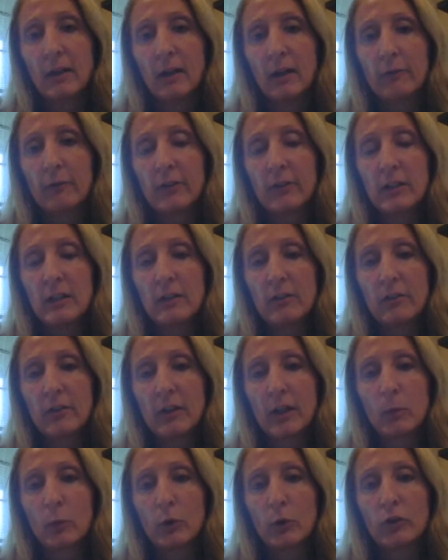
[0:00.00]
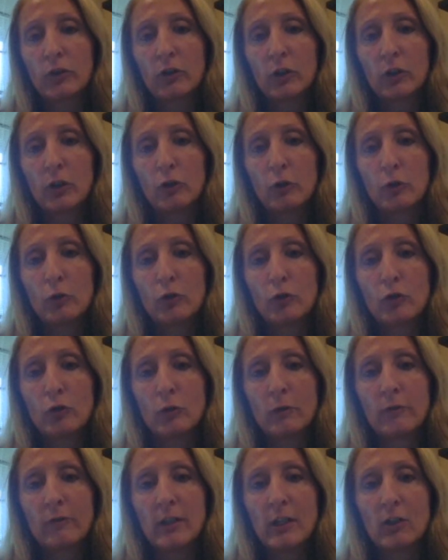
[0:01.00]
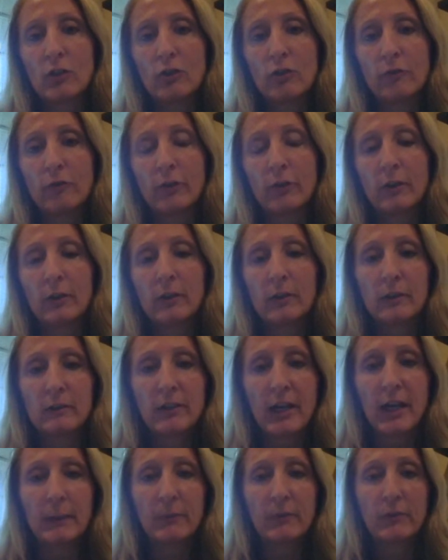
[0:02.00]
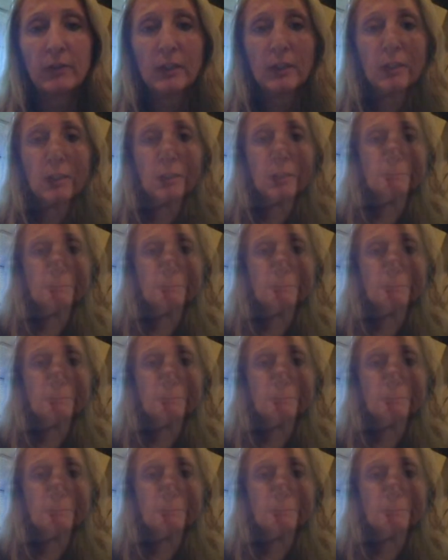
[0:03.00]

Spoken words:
of these, and we're just going to do 2 of each for time's sake.